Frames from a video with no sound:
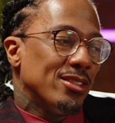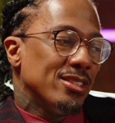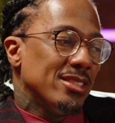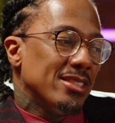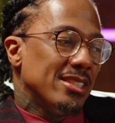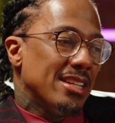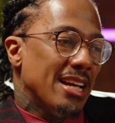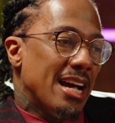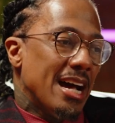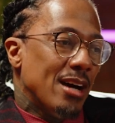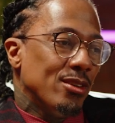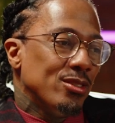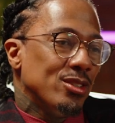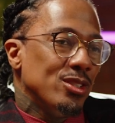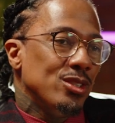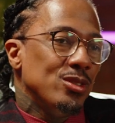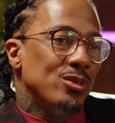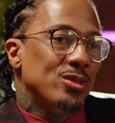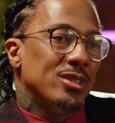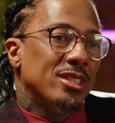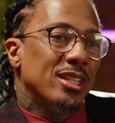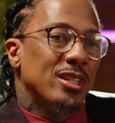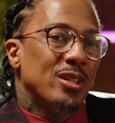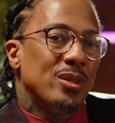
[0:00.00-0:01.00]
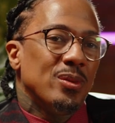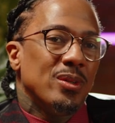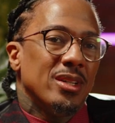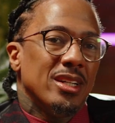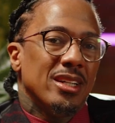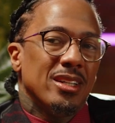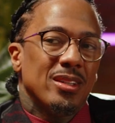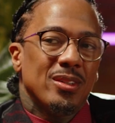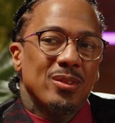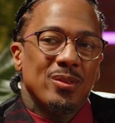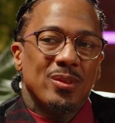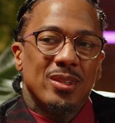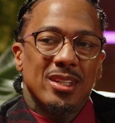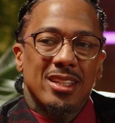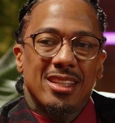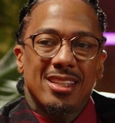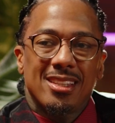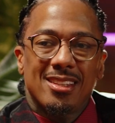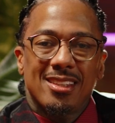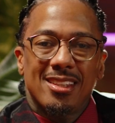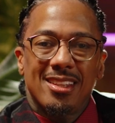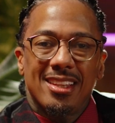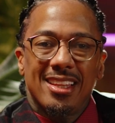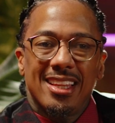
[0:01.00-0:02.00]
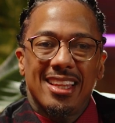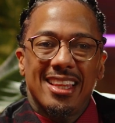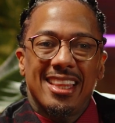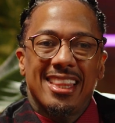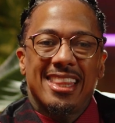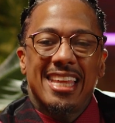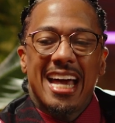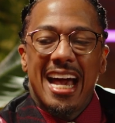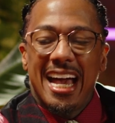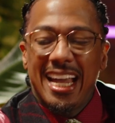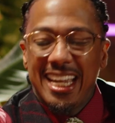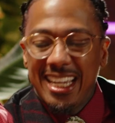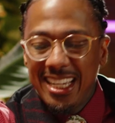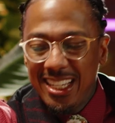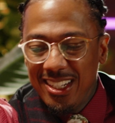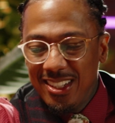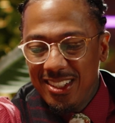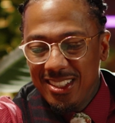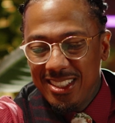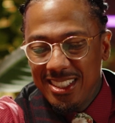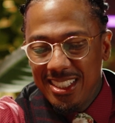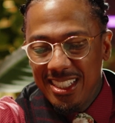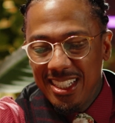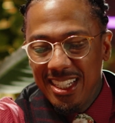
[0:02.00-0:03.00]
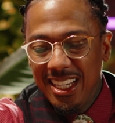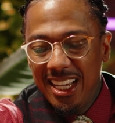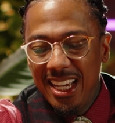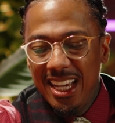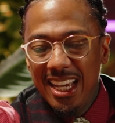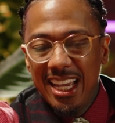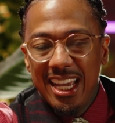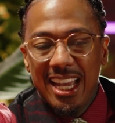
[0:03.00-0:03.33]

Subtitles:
do you deal with that energy?